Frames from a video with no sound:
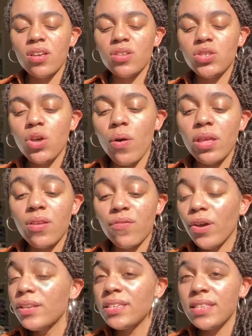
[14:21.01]
So in the
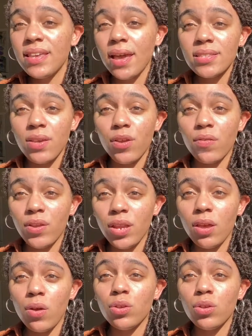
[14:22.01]
first 10 seconds of your video,